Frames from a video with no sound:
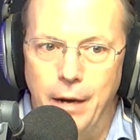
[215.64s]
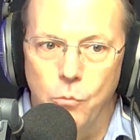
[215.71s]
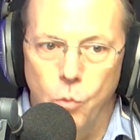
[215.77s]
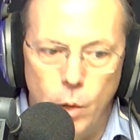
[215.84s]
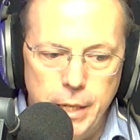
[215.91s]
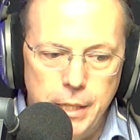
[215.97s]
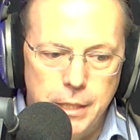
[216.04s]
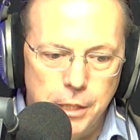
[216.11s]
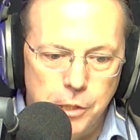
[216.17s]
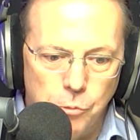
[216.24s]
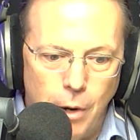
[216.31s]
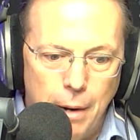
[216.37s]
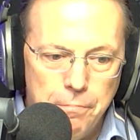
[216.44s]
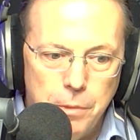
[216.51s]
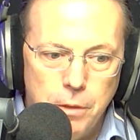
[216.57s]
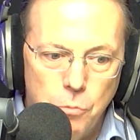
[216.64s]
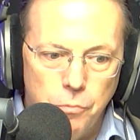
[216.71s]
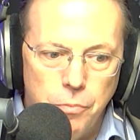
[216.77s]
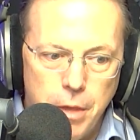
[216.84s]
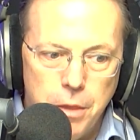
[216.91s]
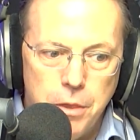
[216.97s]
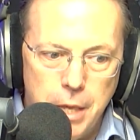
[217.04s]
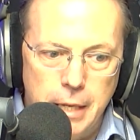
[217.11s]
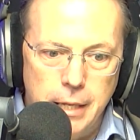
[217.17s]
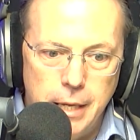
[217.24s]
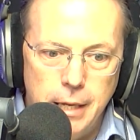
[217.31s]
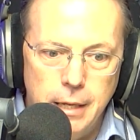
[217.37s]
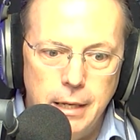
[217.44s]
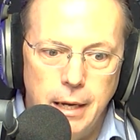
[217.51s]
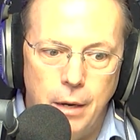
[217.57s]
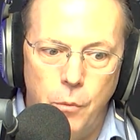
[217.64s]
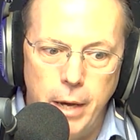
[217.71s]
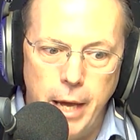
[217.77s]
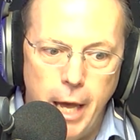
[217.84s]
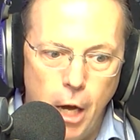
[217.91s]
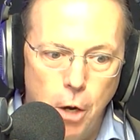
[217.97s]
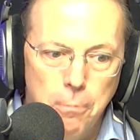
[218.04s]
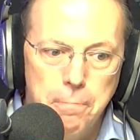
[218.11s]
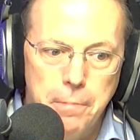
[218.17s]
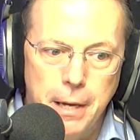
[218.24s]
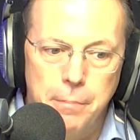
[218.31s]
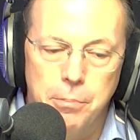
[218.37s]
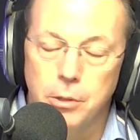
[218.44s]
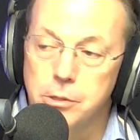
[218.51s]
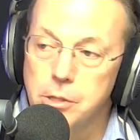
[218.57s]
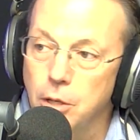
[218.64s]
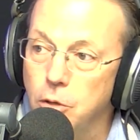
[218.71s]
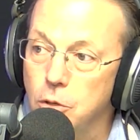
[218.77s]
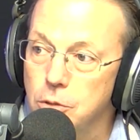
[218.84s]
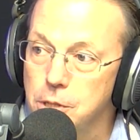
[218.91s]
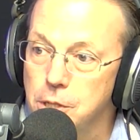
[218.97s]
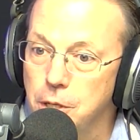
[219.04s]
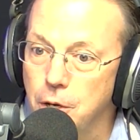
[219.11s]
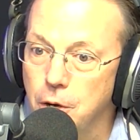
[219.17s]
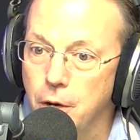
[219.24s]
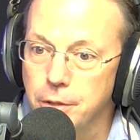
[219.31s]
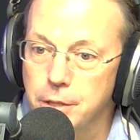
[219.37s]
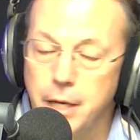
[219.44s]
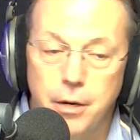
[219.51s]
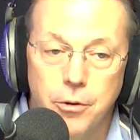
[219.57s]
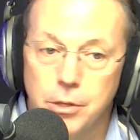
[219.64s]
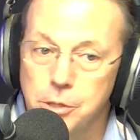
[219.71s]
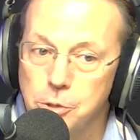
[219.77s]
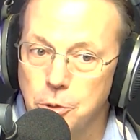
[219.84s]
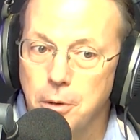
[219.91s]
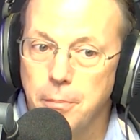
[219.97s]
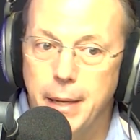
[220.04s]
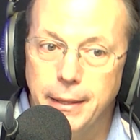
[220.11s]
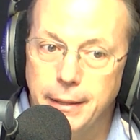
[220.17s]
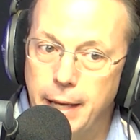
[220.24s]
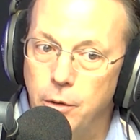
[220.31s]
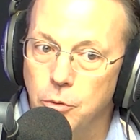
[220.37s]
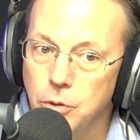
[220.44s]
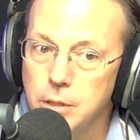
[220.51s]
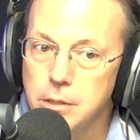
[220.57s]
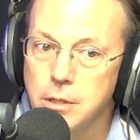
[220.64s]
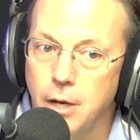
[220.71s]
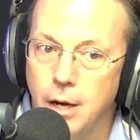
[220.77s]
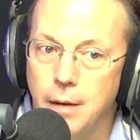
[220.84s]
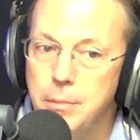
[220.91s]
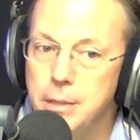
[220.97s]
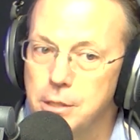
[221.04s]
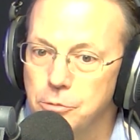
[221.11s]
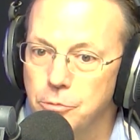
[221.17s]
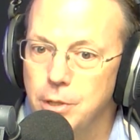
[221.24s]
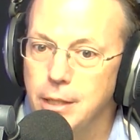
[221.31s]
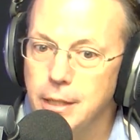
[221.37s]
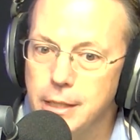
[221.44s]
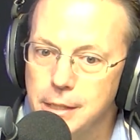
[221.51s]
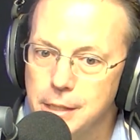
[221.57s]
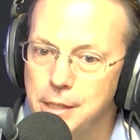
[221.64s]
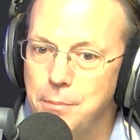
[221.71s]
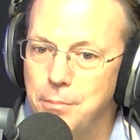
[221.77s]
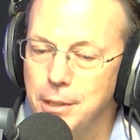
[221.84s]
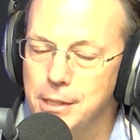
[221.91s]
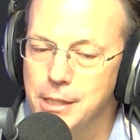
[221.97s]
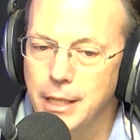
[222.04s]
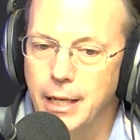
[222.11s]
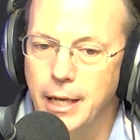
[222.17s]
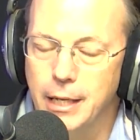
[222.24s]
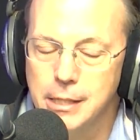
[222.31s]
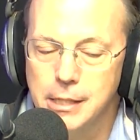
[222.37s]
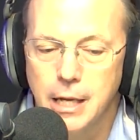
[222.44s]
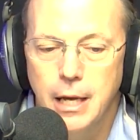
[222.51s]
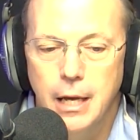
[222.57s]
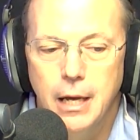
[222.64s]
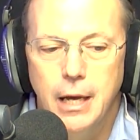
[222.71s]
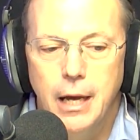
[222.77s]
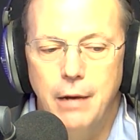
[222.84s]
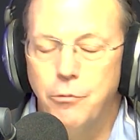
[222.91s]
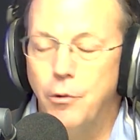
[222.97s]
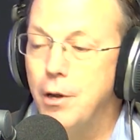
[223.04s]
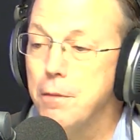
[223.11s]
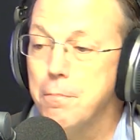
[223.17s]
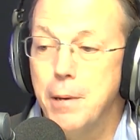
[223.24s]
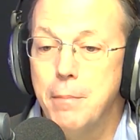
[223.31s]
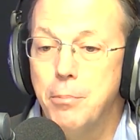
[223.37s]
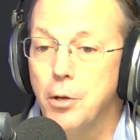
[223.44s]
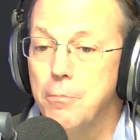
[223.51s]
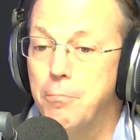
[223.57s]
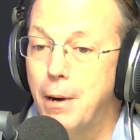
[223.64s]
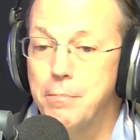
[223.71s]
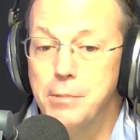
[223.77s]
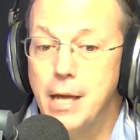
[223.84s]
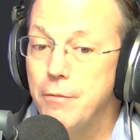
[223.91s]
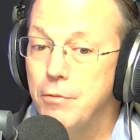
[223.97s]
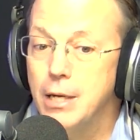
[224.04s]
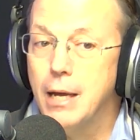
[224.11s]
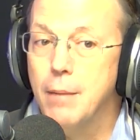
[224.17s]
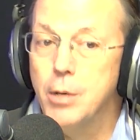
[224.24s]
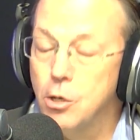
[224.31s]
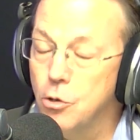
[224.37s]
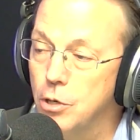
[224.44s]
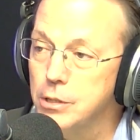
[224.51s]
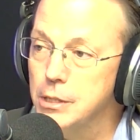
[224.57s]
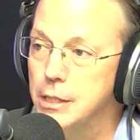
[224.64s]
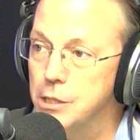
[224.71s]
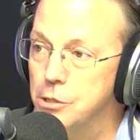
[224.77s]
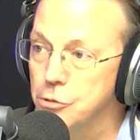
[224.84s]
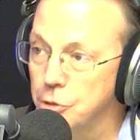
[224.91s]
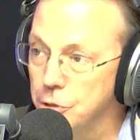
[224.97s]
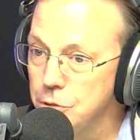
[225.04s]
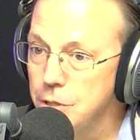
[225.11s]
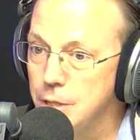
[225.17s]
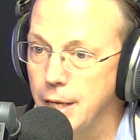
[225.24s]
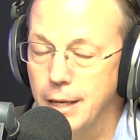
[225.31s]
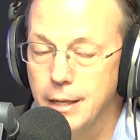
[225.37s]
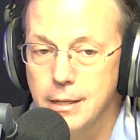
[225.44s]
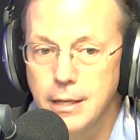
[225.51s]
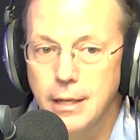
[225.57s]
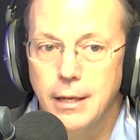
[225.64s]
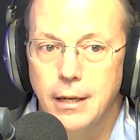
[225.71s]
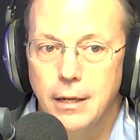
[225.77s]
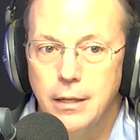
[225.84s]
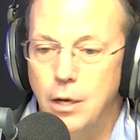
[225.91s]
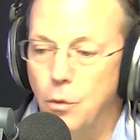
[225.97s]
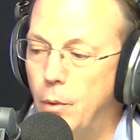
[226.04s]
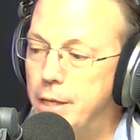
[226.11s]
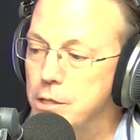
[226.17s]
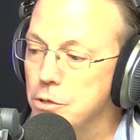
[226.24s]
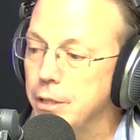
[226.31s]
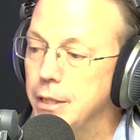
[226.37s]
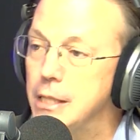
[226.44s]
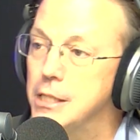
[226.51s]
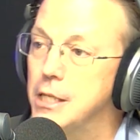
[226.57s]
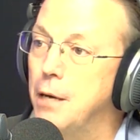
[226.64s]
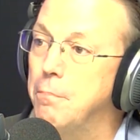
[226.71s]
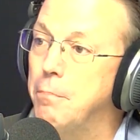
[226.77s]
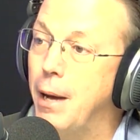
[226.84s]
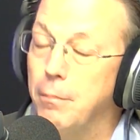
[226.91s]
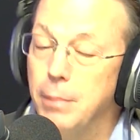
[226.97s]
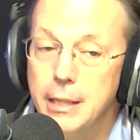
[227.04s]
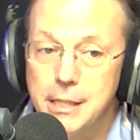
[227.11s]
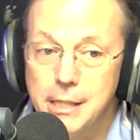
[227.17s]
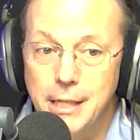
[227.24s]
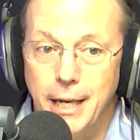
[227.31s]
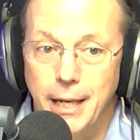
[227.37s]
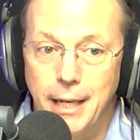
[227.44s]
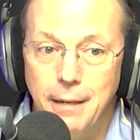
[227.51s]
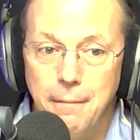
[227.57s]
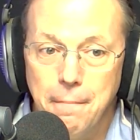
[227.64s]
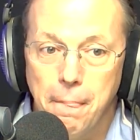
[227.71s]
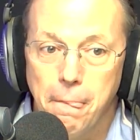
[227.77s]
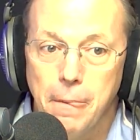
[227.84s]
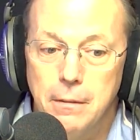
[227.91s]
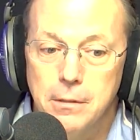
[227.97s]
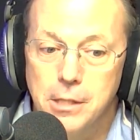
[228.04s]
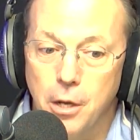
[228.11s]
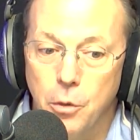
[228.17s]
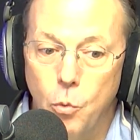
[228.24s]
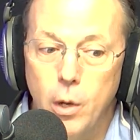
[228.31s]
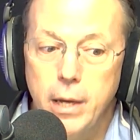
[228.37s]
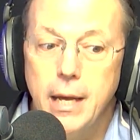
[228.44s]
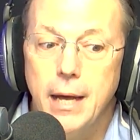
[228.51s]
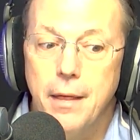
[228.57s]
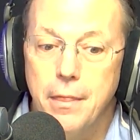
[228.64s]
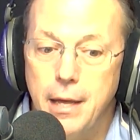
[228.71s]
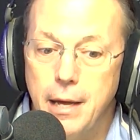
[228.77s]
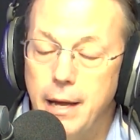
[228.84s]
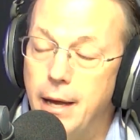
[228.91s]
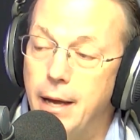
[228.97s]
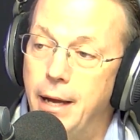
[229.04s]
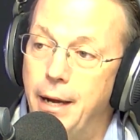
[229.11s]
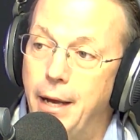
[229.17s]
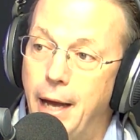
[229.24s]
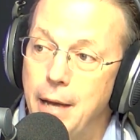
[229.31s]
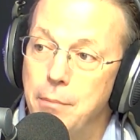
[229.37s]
And we disrupt the thinking, and we help people to look to God. You hear us talk about that all the time. It's really as simple as it gets. And for other people who perhaps haven't come across this truth yet, you know, we're doing this in a public setting, so we are there and